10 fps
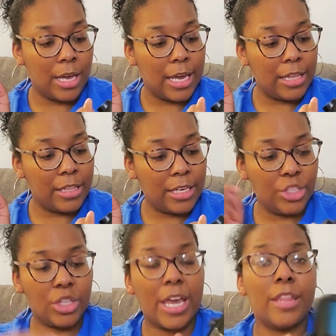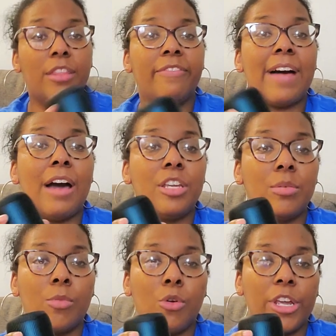And then it just has the
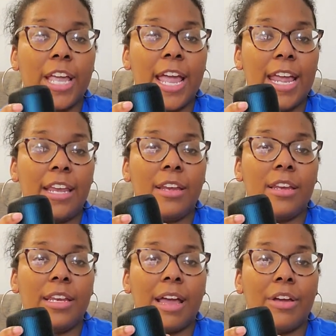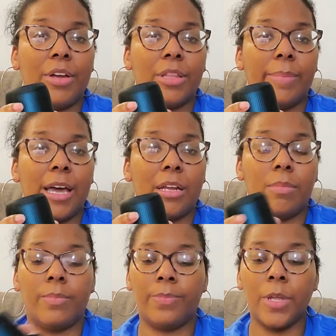volume or gain down here at the
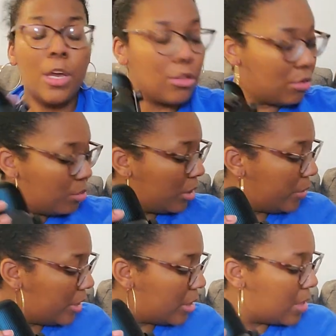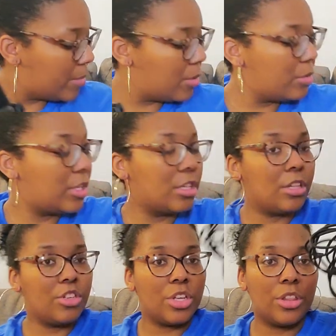bottom. So it's really, really simple. This
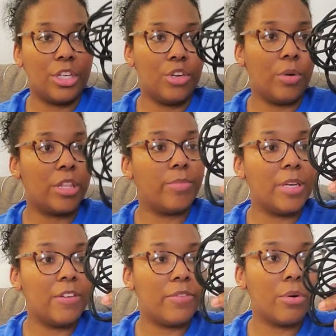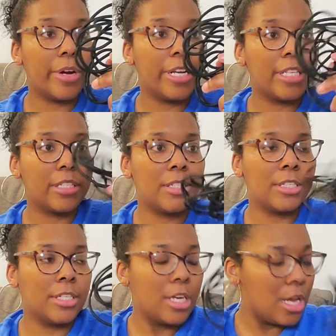is just the USB for it
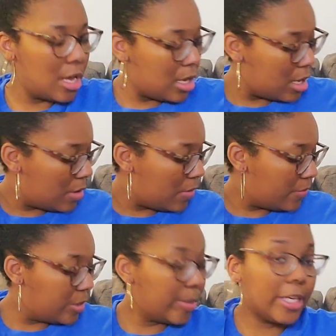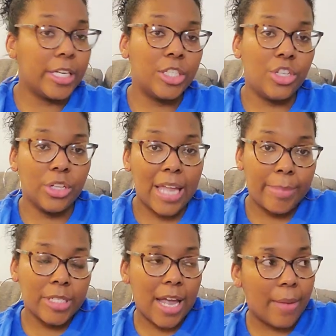to plug it into your
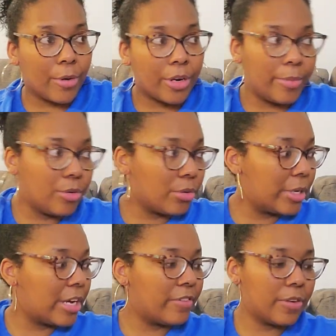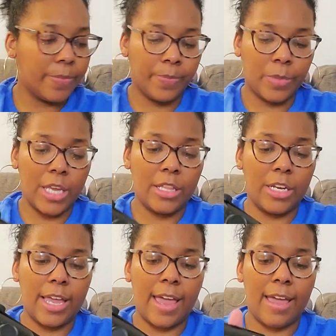laptop or computer, whatever. And then
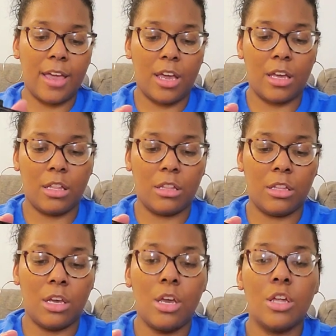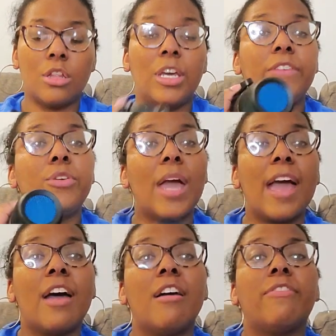it has, so if you
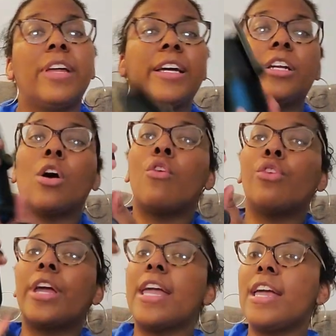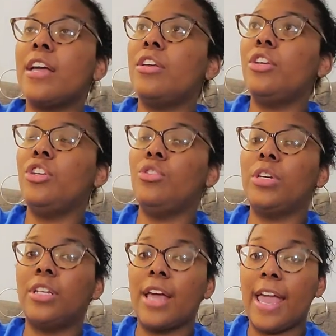have like an overhead, you
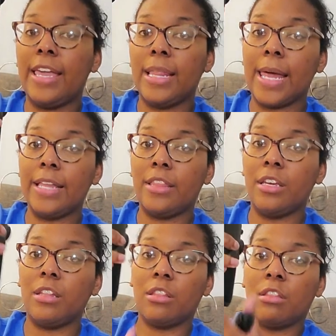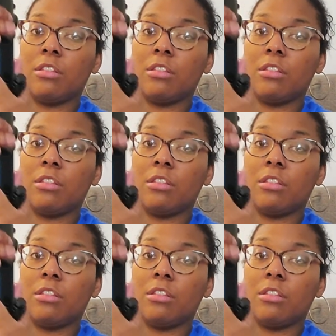can hang it like this,